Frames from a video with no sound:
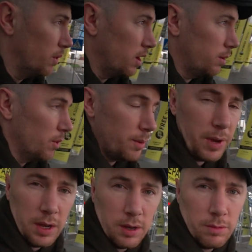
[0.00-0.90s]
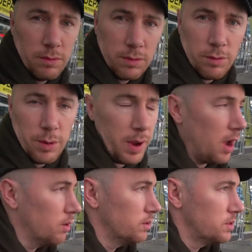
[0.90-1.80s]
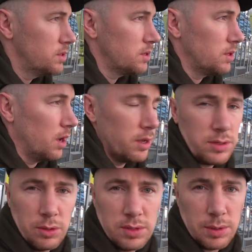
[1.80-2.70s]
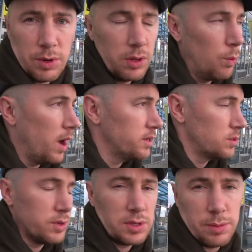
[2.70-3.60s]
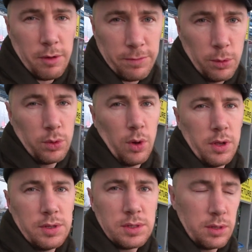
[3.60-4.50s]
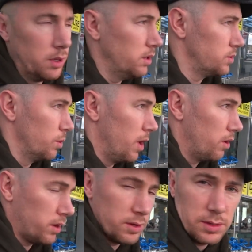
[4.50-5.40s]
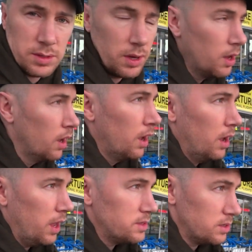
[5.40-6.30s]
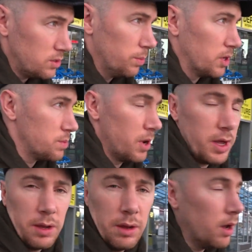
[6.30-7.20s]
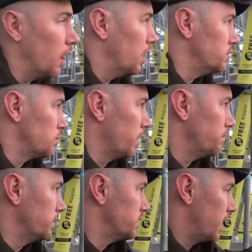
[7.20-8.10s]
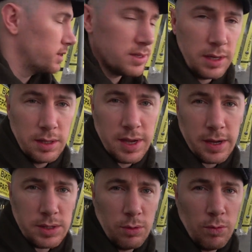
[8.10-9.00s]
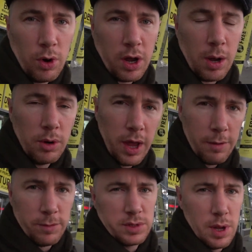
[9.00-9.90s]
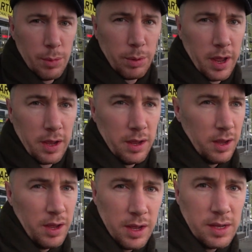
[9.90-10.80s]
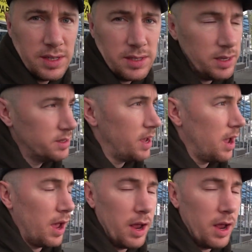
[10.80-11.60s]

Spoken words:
in my opinion, £3 to someone in the West, which is about $4 to Americans, isn't too much money. Just wait for the taxi. The taxi will rock up. Look out for his number plate. As easy as that,